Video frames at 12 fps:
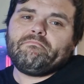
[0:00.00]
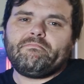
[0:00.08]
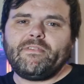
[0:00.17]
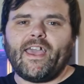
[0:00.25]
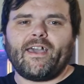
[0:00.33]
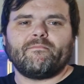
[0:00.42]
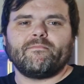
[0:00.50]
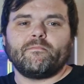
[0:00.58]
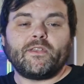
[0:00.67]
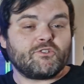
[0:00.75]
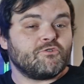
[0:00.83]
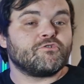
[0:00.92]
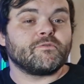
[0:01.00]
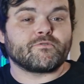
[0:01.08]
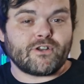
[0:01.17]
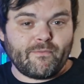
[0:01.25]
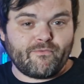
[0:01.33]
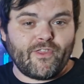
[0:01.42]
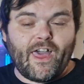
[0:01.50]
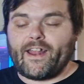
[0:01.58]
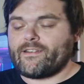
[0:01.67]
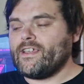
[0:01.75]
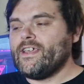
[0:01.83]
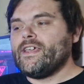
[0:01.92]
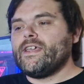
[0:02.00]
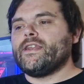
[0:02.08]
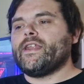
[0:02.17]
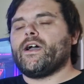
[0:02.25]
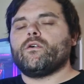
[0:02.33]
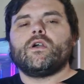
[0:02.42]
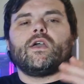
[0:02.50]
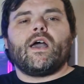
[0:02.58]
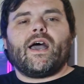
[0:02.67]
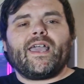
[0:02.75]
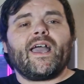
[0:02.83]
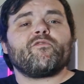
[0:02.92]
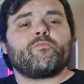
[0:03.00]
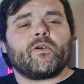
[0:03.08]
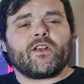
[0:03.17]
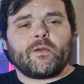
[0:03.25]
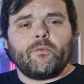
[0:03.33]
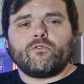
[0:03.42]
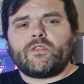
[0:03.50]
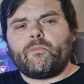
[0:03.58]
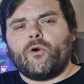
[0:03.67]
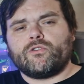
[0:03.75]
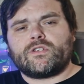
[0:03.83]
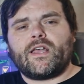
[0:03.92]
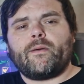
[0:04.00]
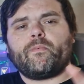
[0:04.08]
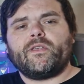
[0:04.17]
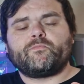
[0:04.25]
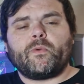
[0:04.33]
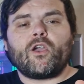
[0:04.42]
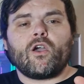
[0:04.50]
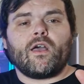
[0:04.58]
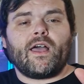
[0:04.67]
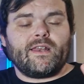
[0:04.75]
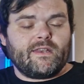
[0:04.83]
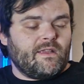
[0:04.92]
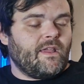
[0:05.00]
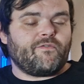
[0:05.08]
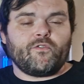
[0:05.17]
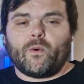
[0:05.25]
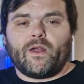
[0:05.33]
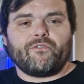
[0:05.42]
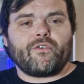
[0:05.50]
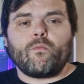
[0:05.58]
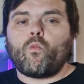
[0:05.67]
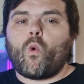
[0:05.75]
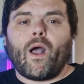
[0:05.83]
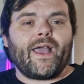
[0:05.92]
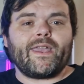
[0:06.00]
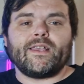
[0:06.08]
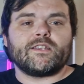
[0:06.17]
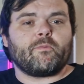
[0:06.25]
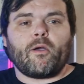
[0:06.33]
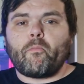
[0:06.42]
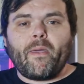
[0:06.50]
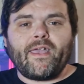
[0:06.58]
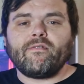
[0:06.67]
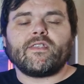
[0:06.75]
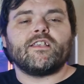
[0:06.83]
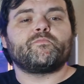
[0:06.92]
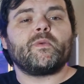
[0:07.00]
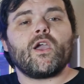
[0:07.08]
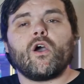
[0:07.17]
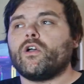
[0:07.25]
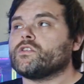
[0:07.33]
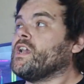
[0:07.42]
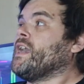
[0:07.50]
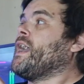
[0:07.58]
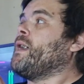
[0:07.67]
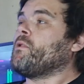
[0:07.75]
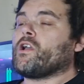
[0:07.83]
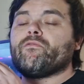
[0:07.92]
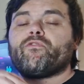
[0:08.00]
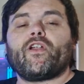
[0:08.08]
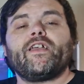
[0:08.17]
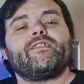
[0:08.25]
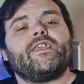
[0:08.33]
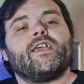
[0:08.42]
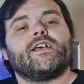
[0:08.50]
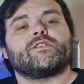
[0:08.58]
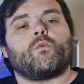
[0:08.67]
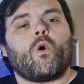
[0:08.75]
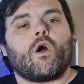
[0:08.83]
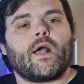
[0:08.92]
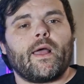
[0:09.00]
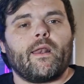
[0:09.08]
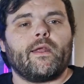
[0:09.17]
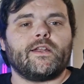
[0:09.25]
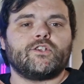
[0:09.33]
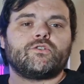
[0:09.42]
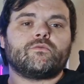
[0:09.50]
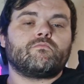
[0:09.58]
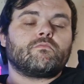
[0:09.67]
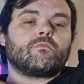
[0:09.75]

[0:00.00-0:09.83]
yeah. Make sure you subscribe for that. Now, I have put a community post up. It's because, and if you're wondering why it's about paint, it's because I'm looking for ideas of what color I should